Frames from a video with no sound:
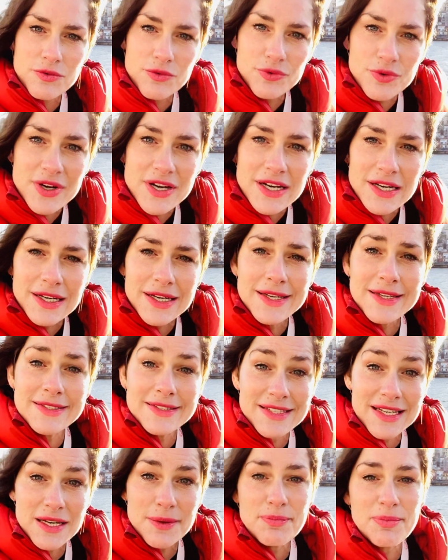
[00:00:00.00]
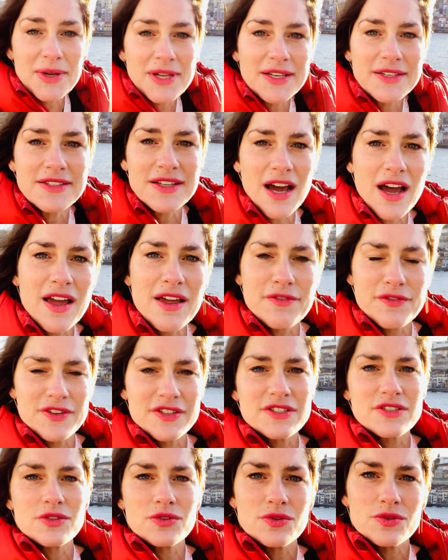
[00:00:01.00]
really deeply dive
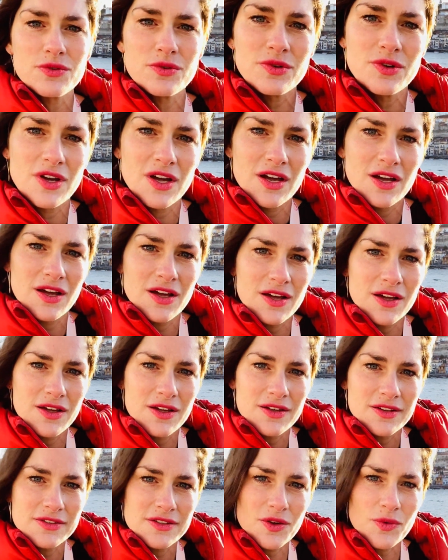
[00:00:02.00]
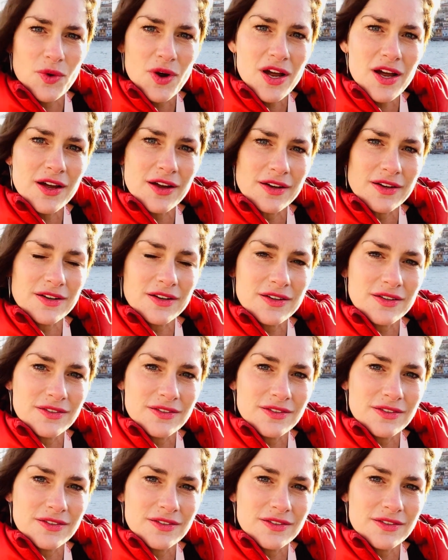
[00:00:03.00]
into the work.